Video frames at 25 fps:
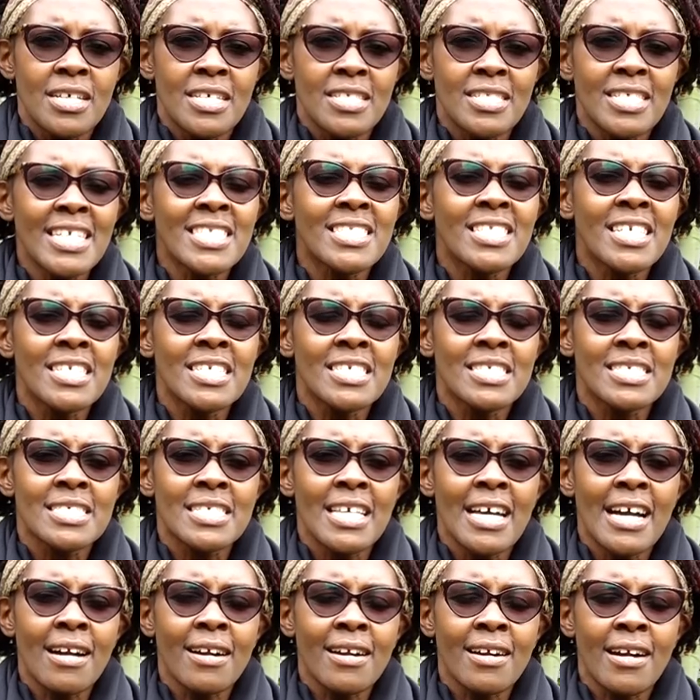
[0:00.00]
that there is
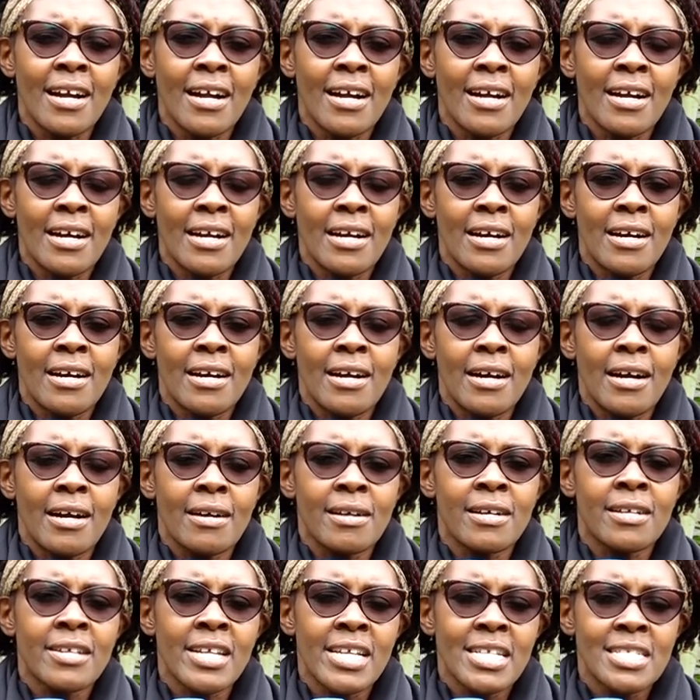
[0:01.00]

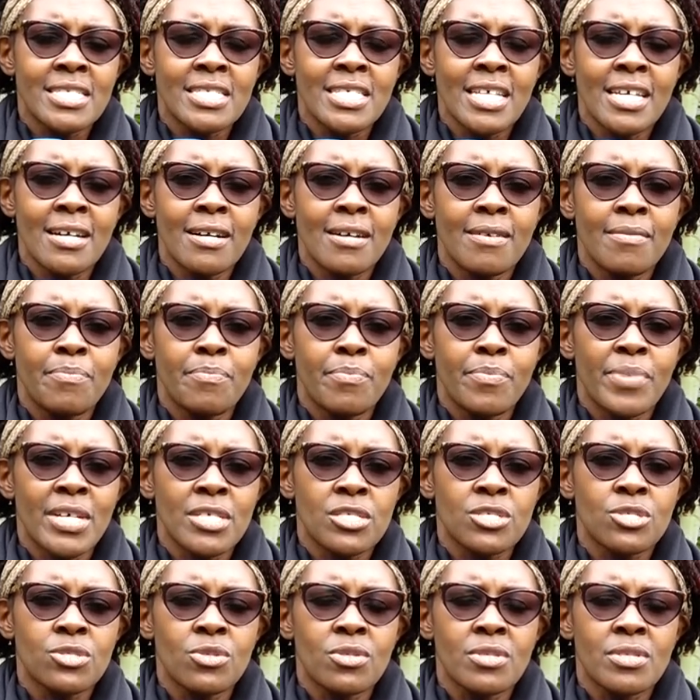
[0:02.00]
a greater
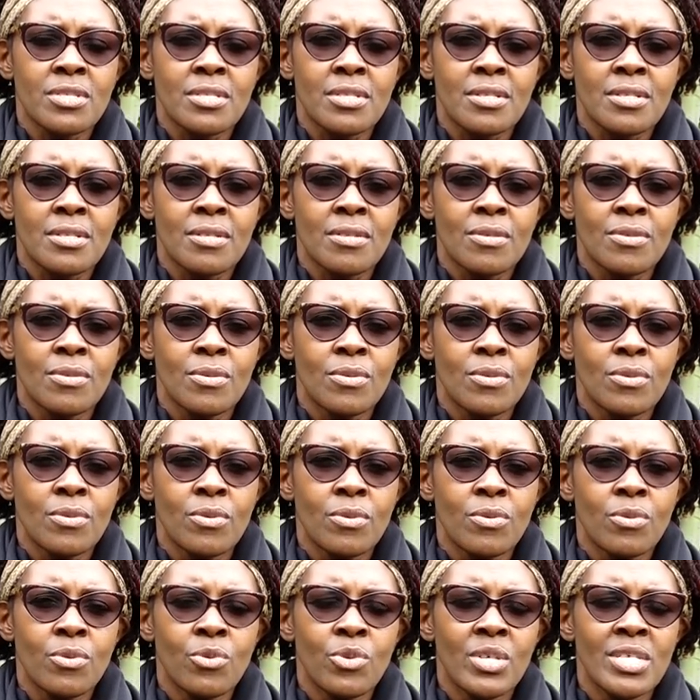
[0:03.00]
person
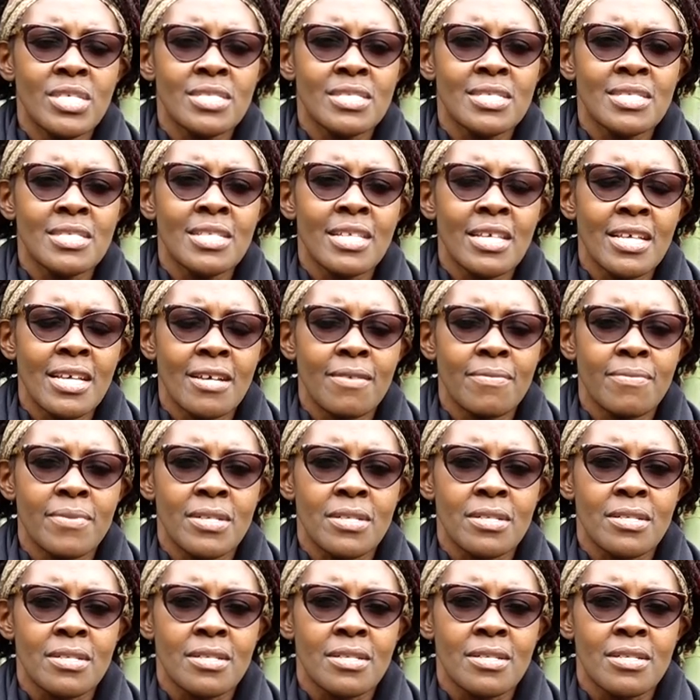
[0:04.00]
who is in
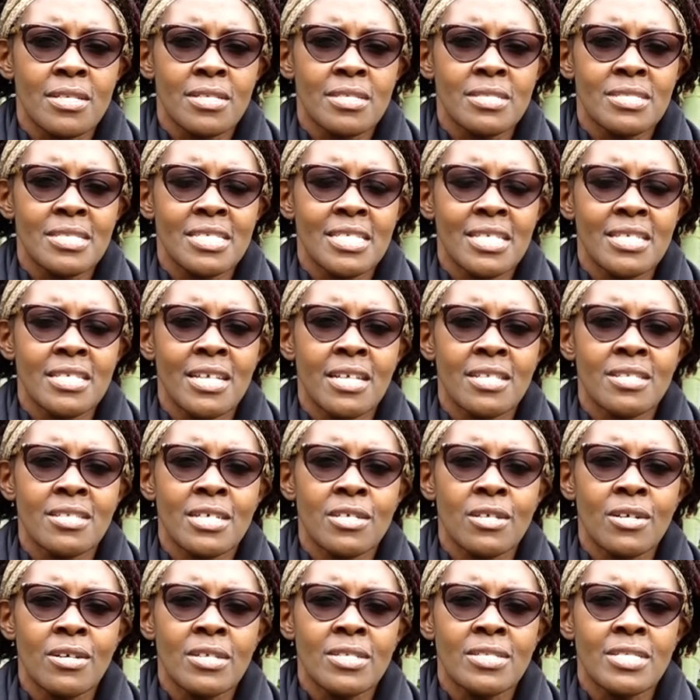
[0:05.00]
heaven, seated
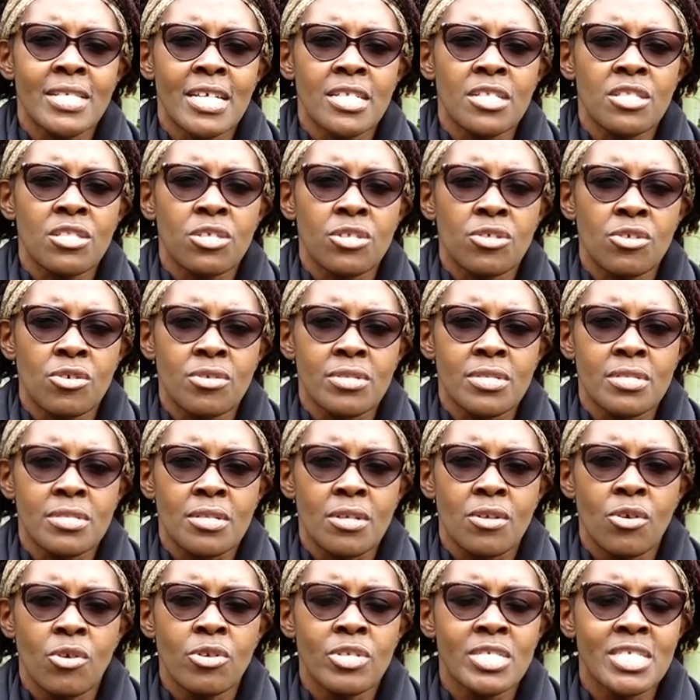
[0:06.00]
on that throne
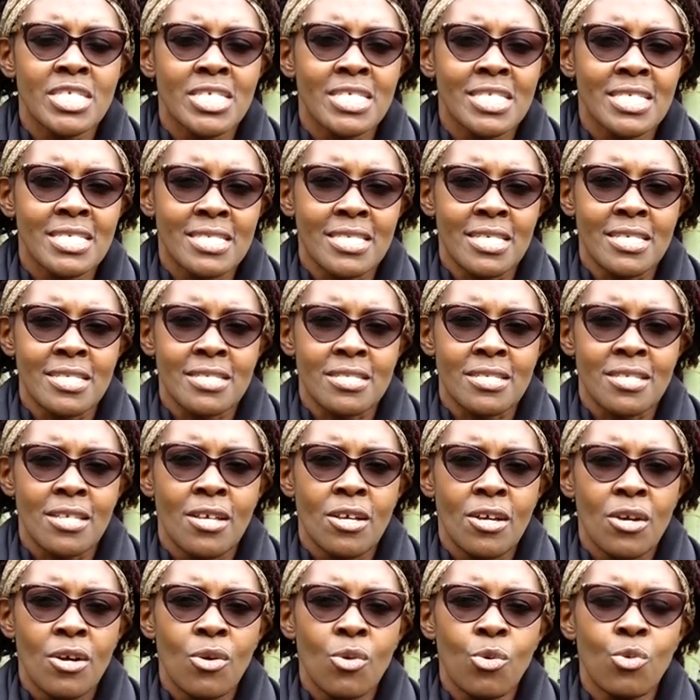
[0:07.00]
called Jesus,
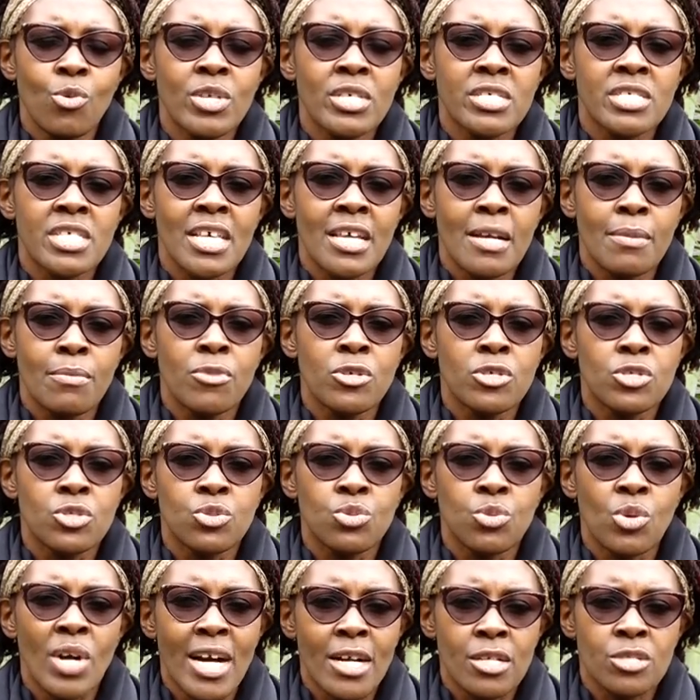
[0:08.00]
who is able
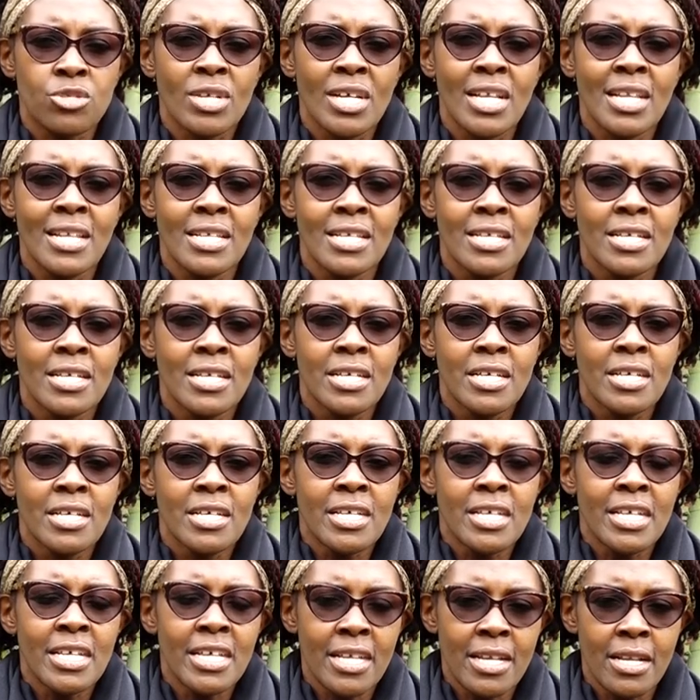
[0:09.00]
to actually
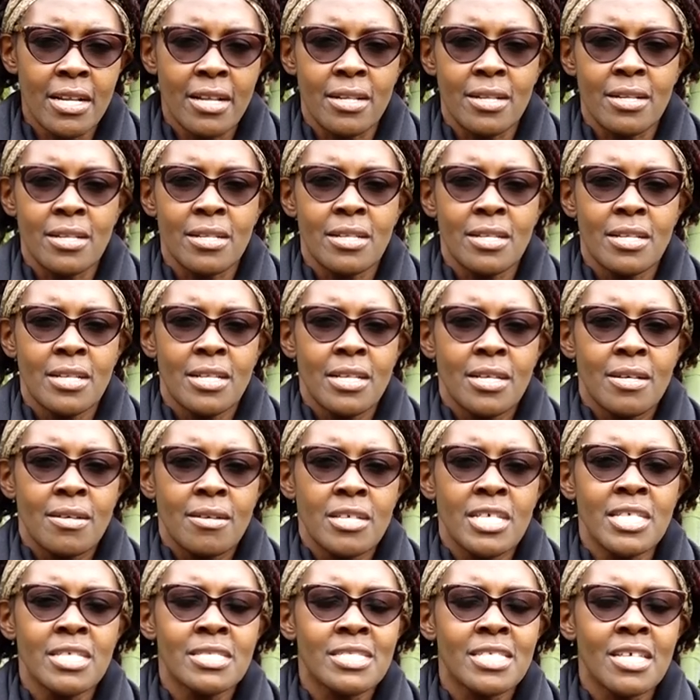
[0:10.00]
heal.
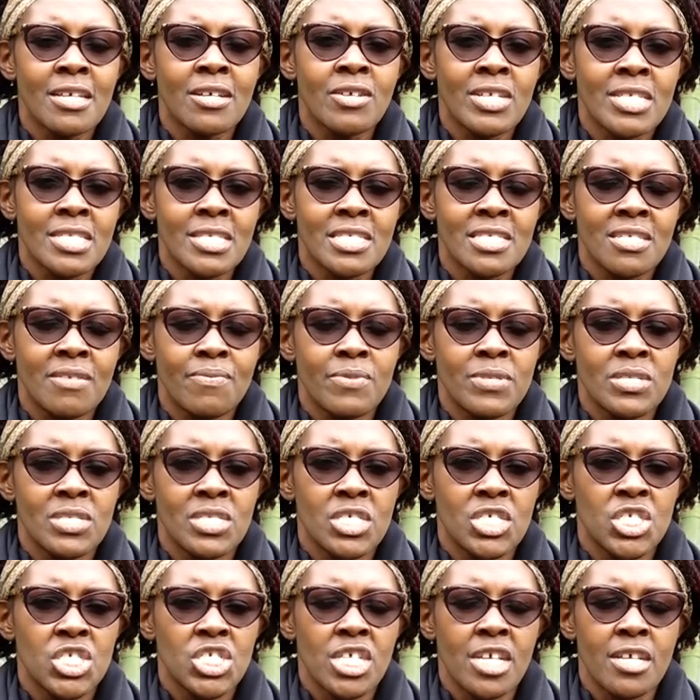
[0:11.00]
He is the greatest
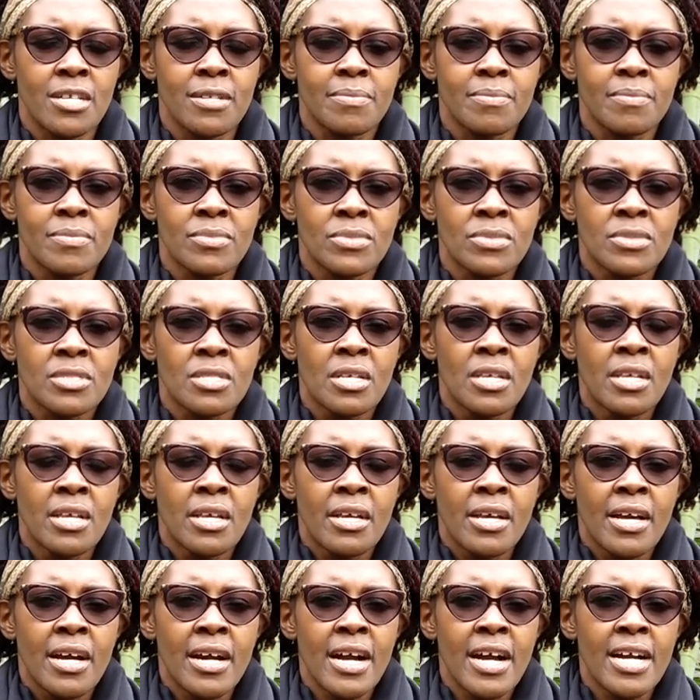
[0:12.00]
physician.
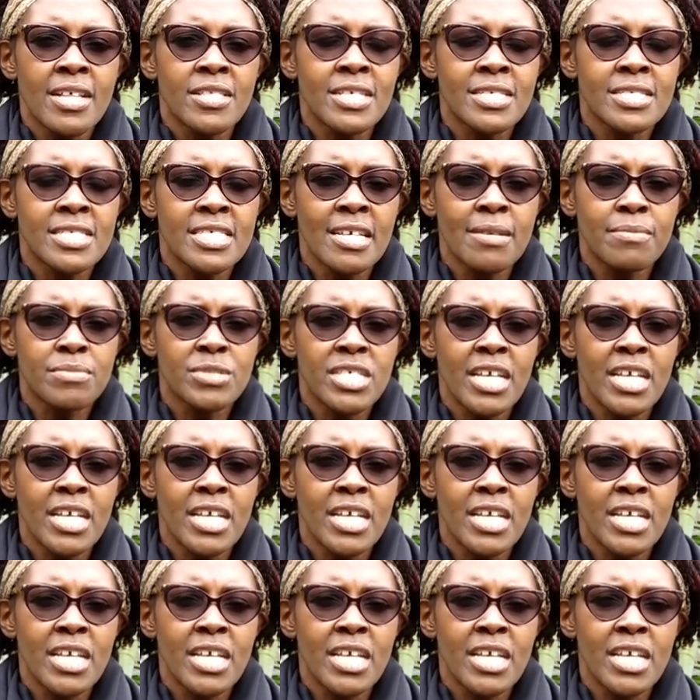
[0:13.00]
At the same